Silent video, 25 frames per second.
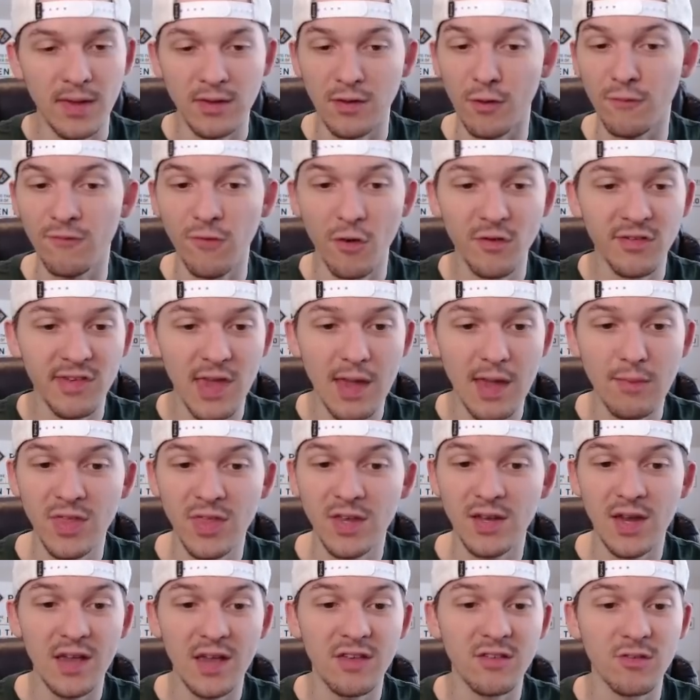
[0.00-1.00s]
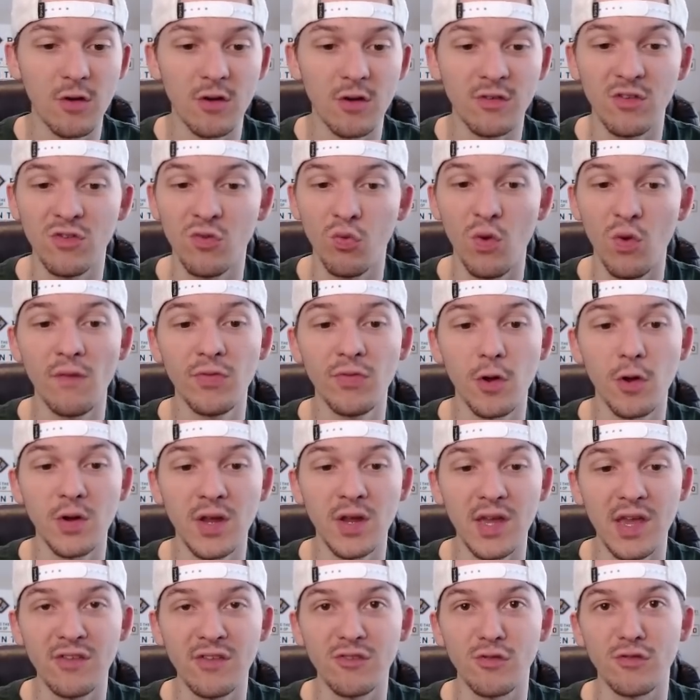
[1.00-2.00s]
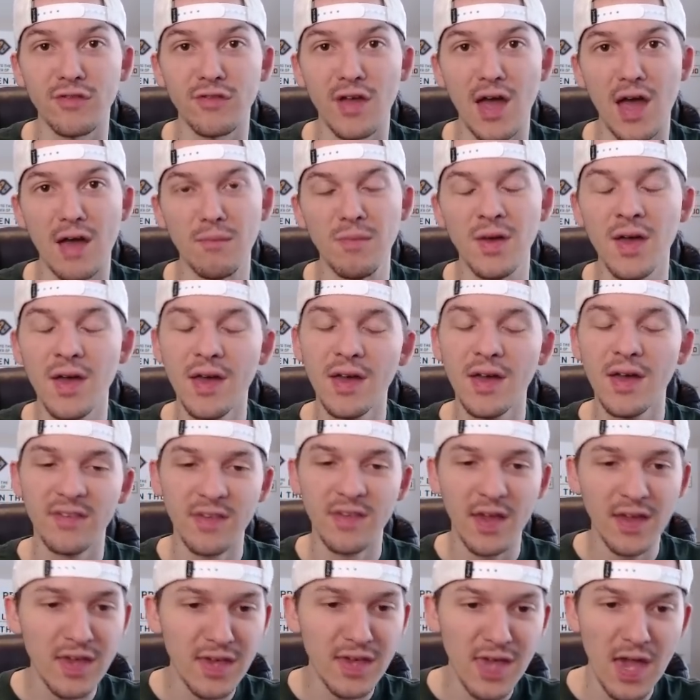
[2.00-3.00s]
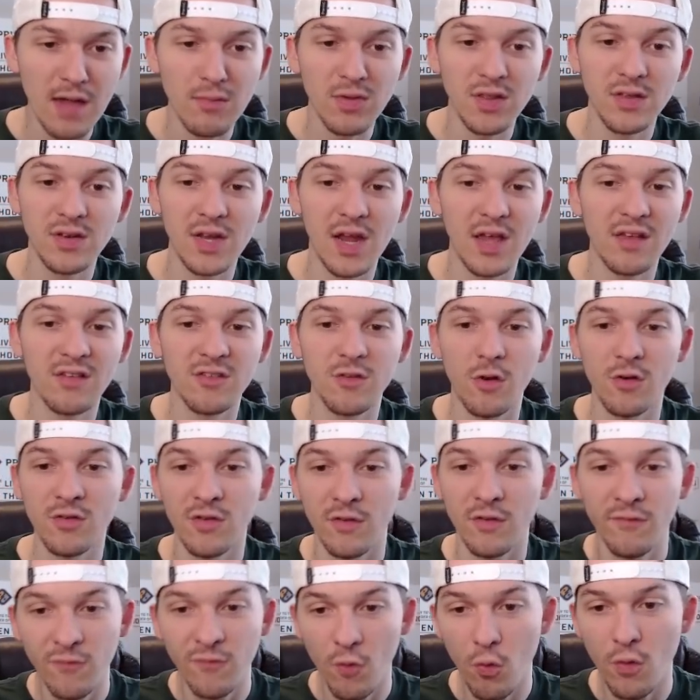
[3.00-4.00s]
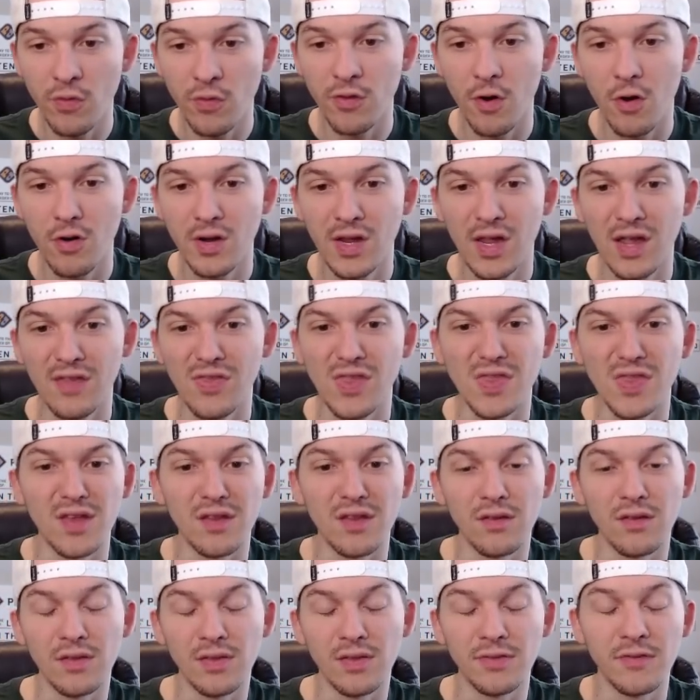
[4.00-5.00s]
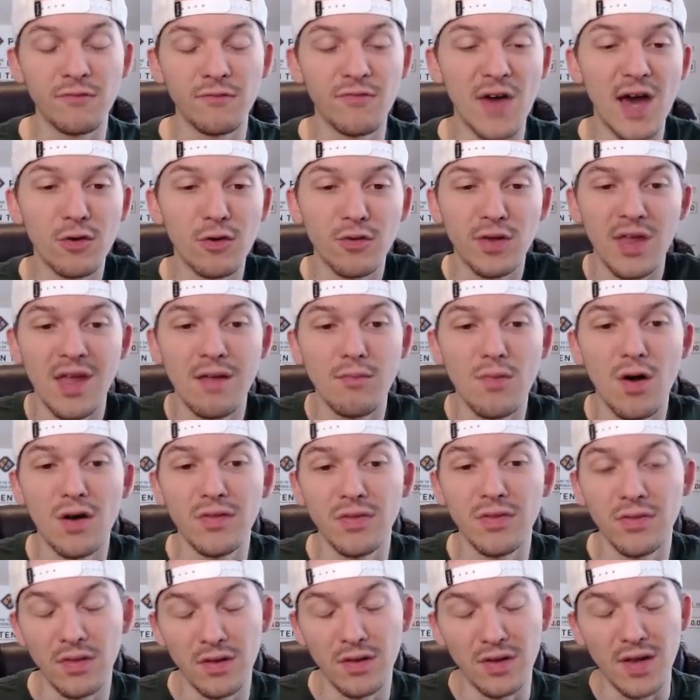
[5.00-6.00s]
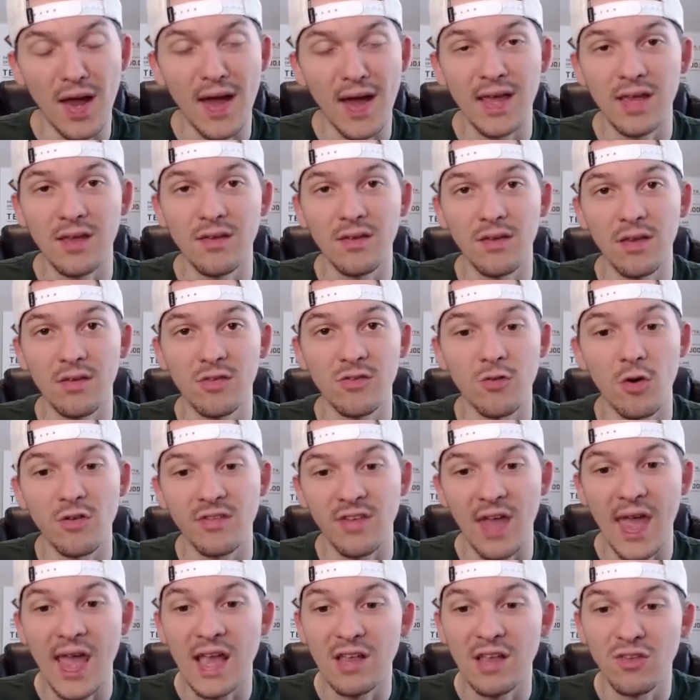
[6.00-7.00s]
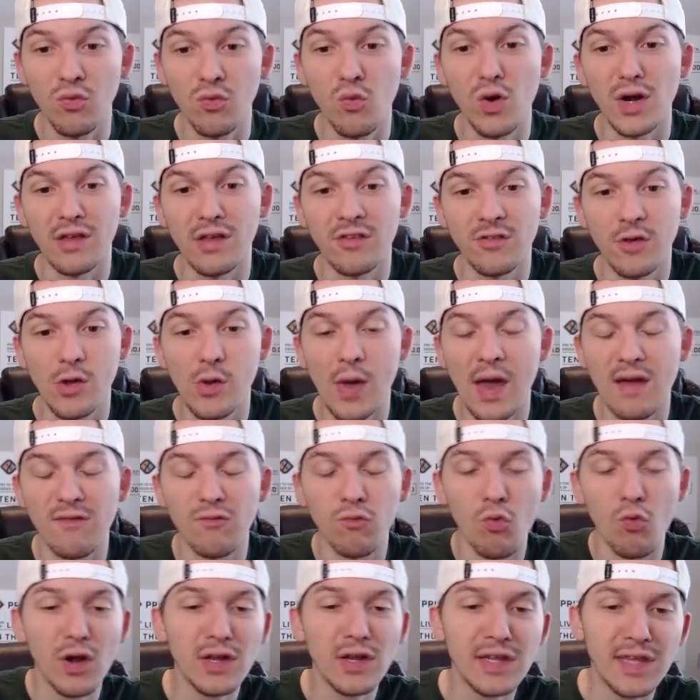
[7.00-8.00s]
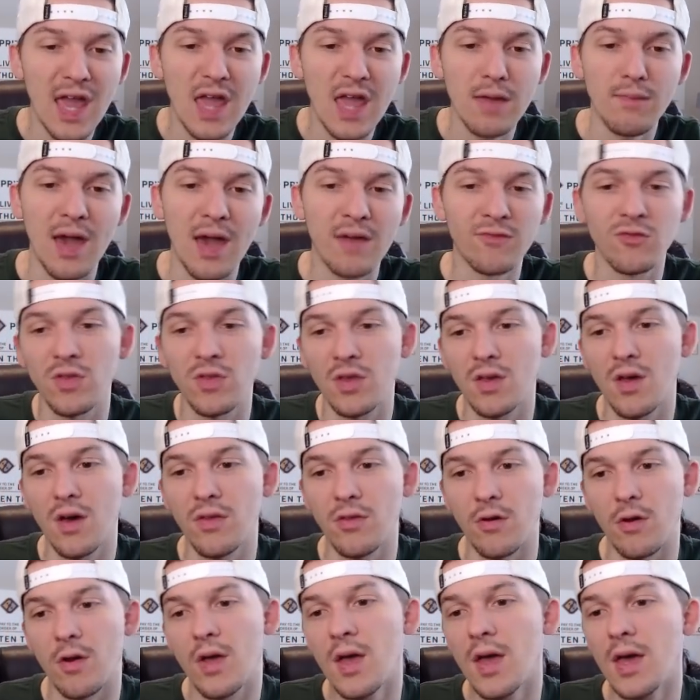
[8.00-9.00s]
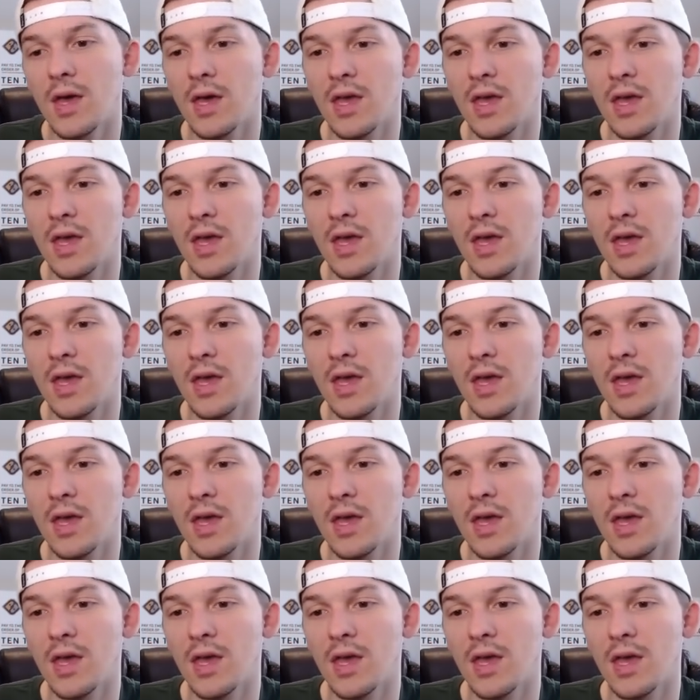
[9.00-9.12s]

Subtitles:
first game of the day starts at 12:30 Eastern time, second game of the day starts at 4:30, and then the final game of the night starts at 8:20. So you have one game after the other.